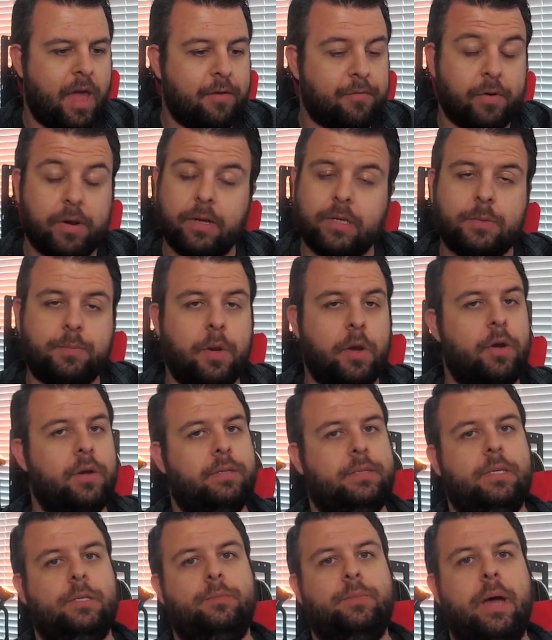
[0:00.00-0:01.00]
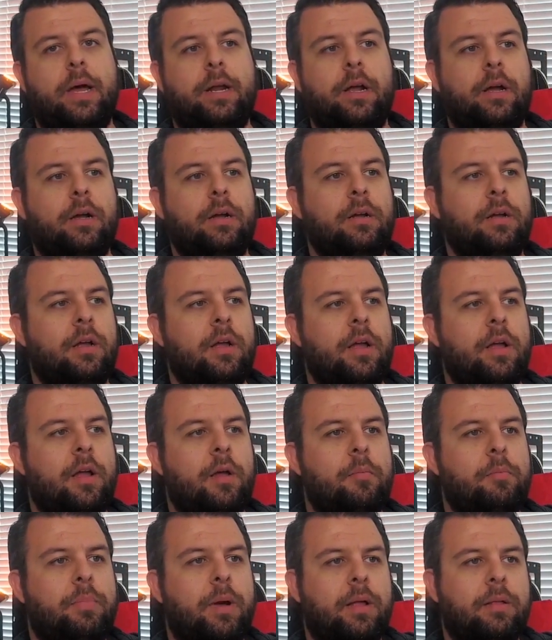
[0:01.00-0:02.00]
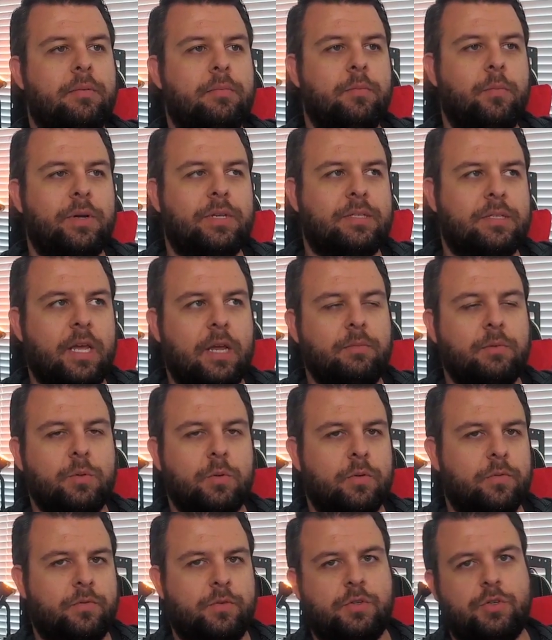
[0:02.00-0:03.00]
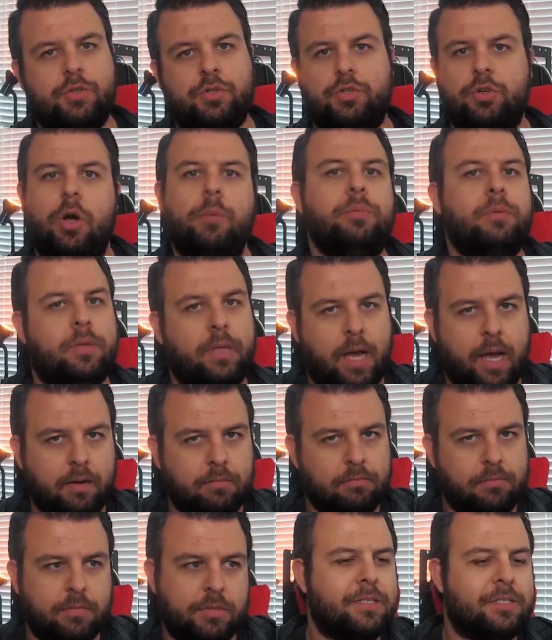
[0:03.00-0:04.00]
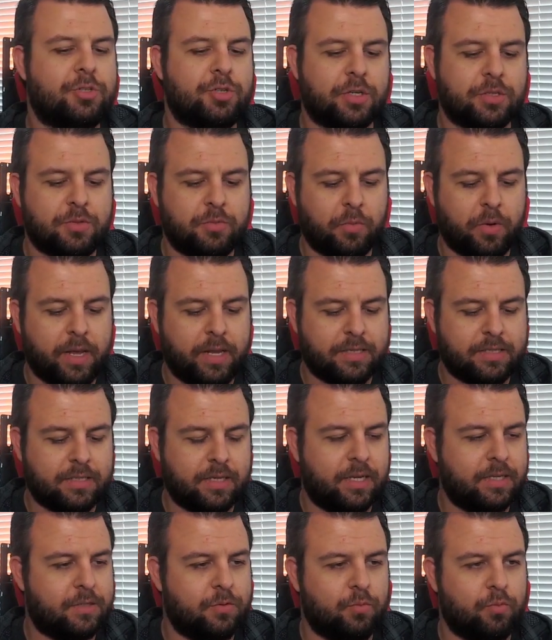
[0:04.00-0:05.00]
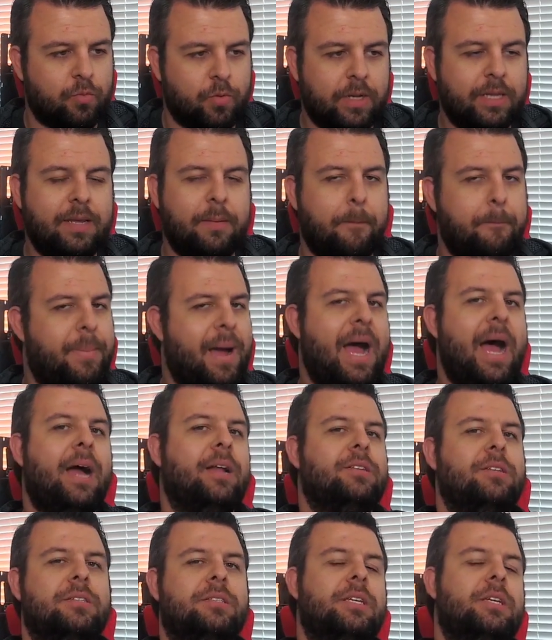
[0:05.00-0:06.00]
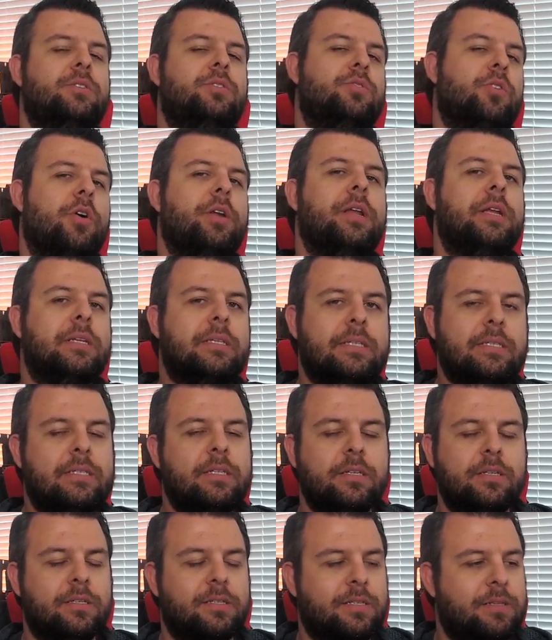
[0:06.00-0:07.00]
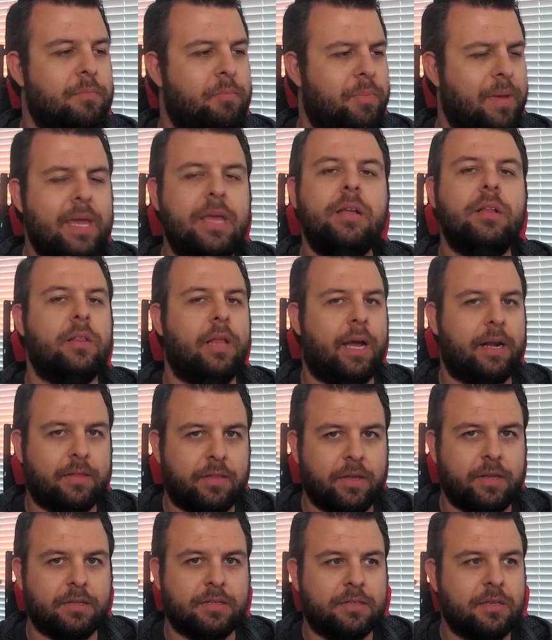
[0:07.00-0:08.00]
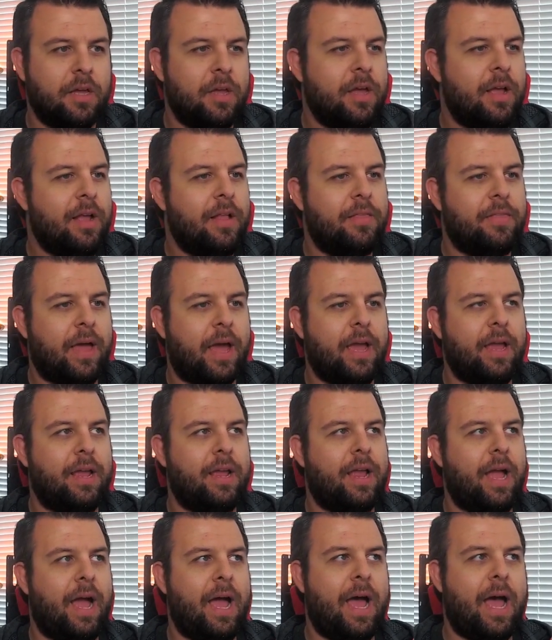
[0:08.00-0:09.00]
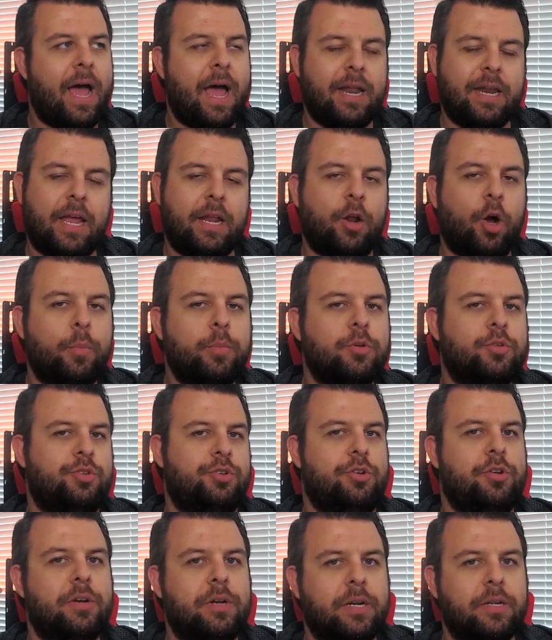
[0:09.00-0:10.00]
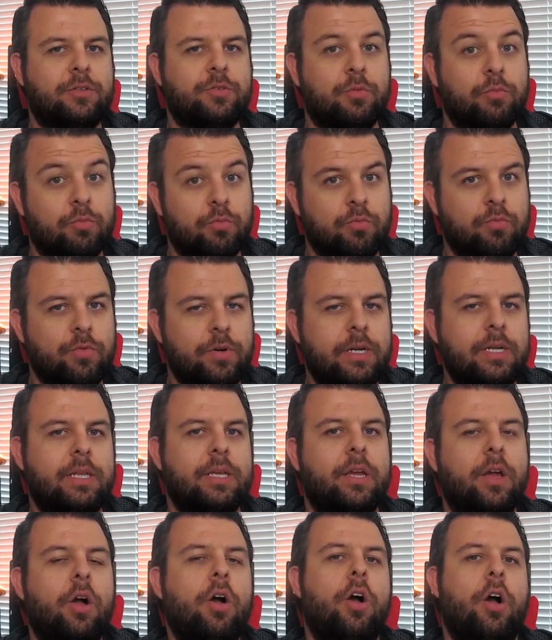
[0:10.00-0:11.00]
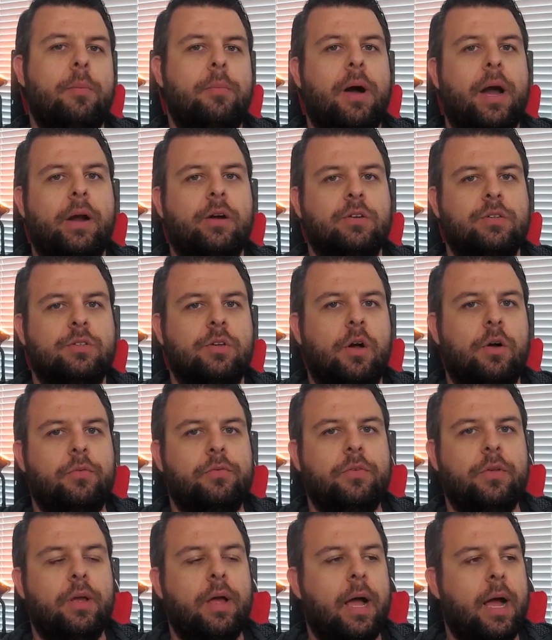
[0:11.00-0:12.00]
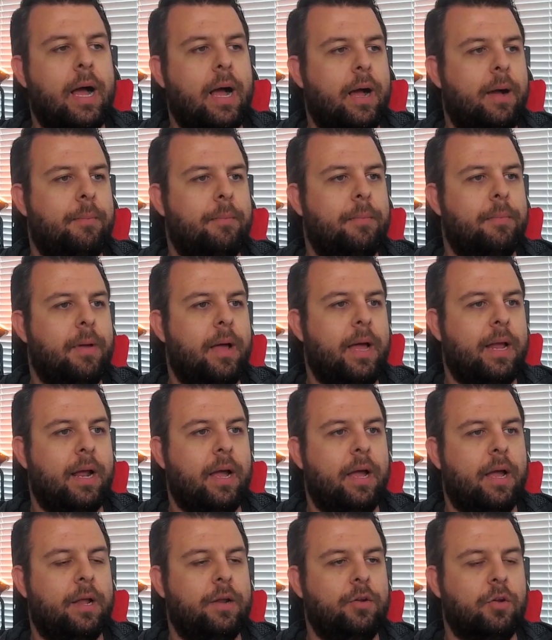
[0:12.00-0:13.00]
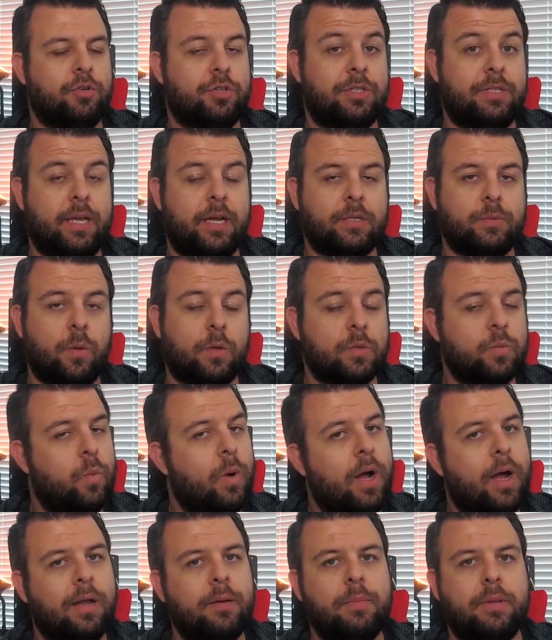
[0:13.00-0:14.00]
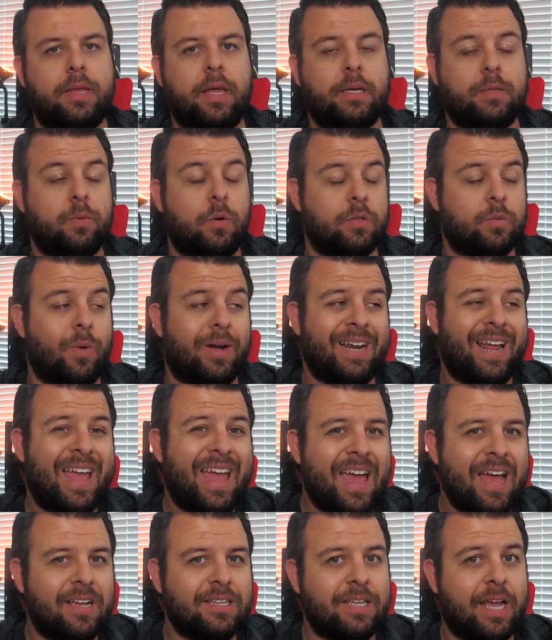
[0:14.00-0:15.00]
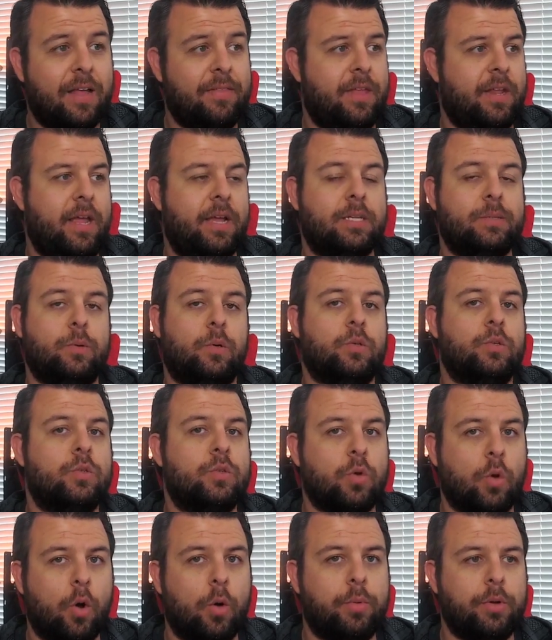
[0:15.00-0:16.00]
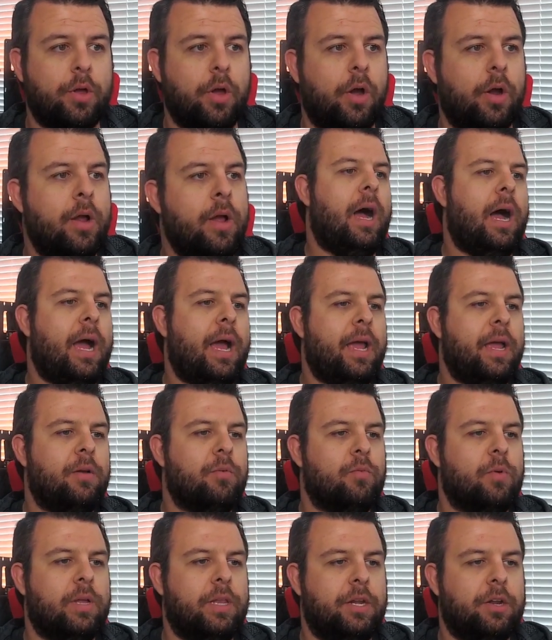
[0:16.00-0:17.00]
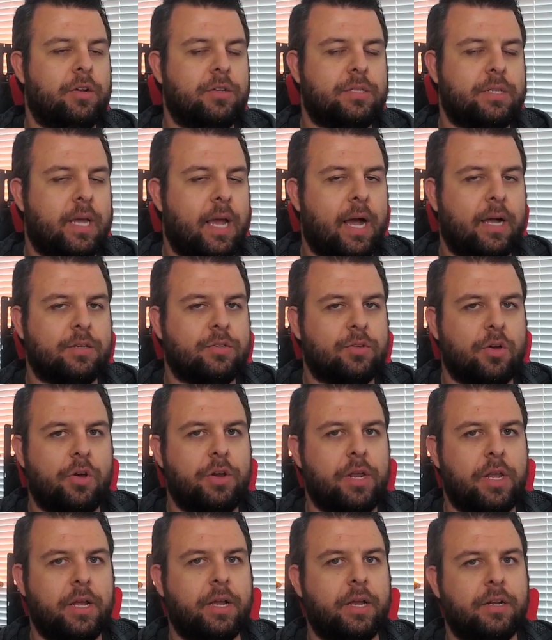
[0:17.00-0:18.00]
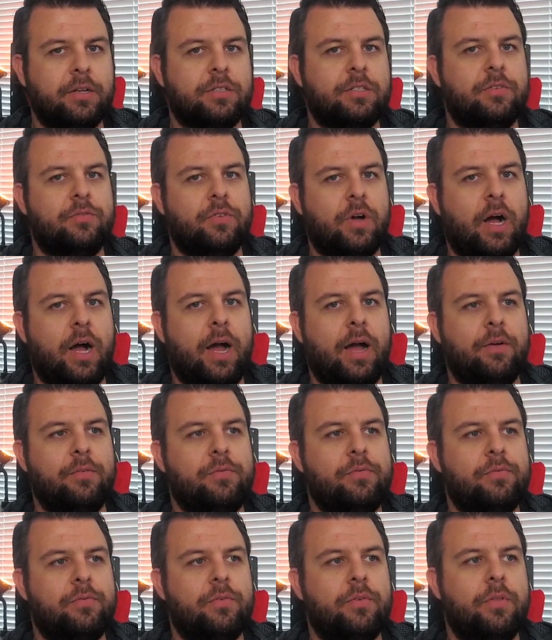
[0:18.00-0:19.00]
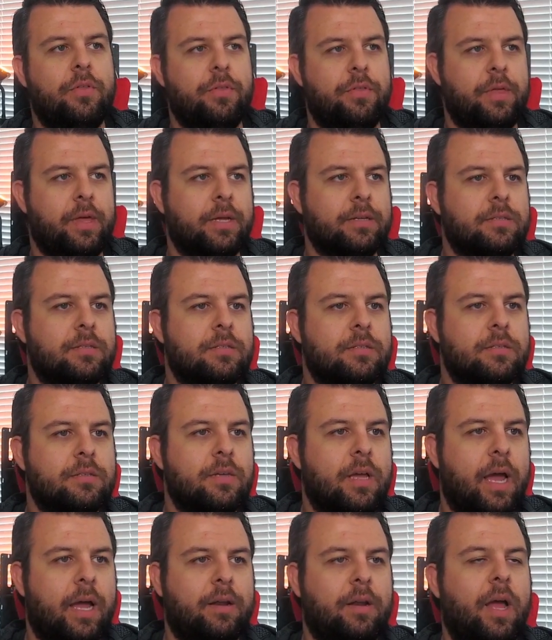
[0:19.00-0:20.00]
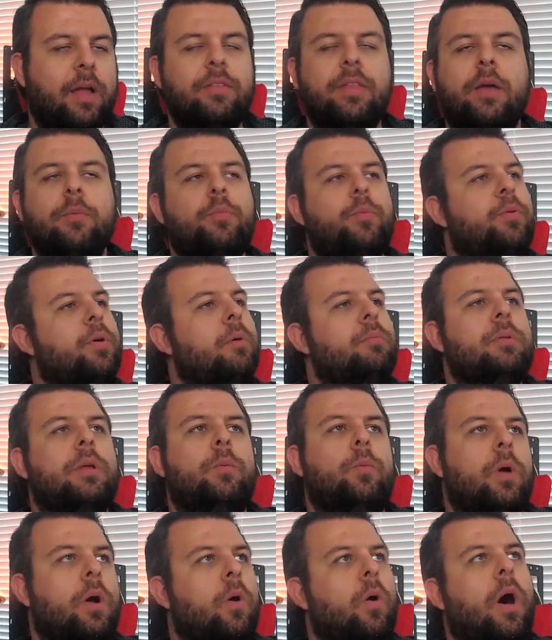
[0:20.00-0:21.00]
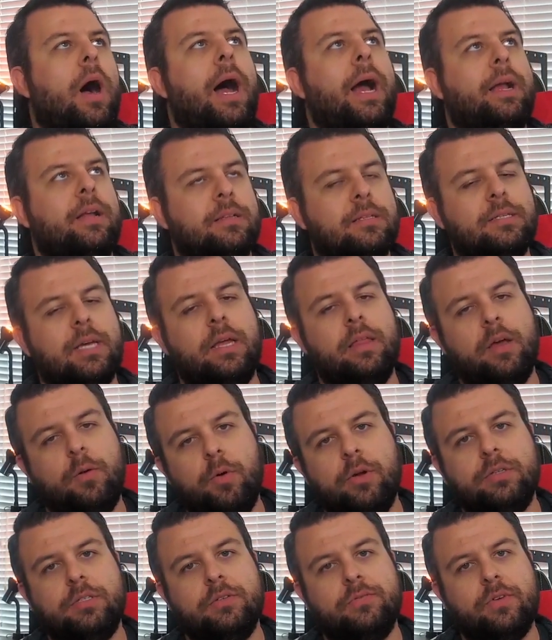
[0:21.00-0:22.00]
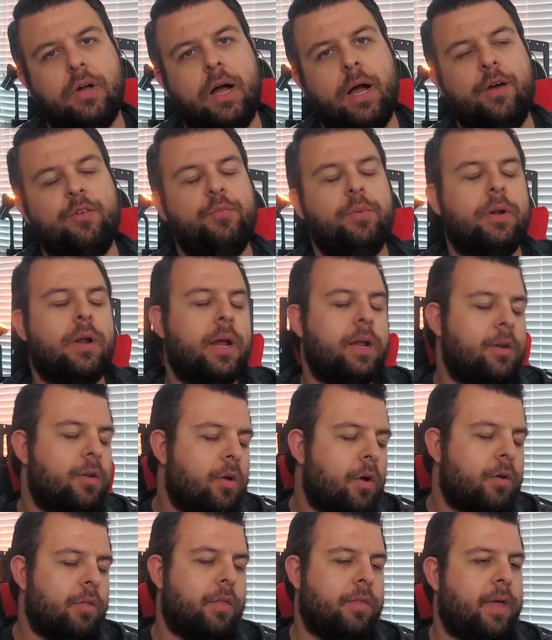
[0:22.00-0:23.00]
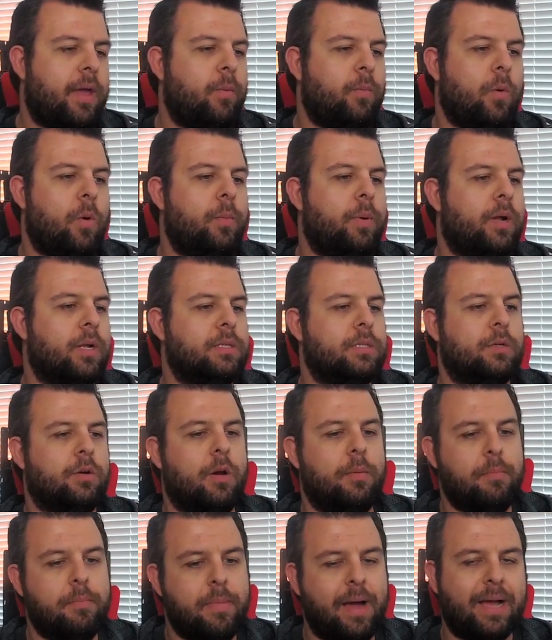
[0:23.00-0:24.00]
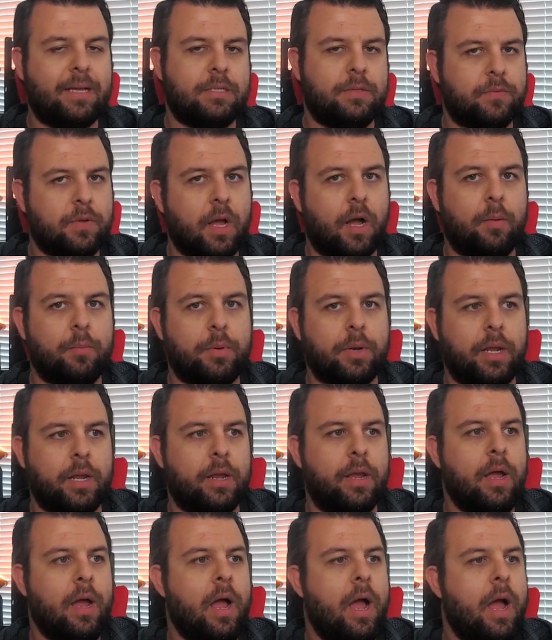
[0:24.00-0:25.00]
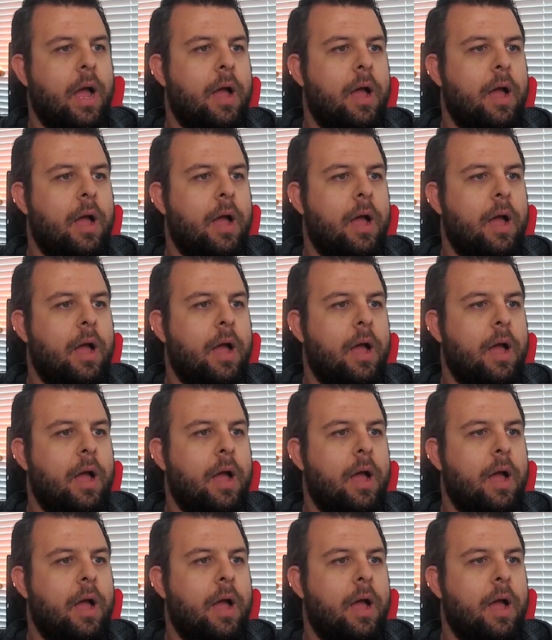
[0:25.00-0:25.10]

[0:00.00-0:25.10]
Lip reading: every experience is better, but we seem to have stopped that. It's really bad to see Sony being like this. They had an opportunity to really hurt Microsoft, not just the Xbox One, but the Xbox One S and then Xbox Scorpio. I really don't see how Sony are going to survive this, and they probably will. I can say they won't survive, but I know that they will because they're a massive company.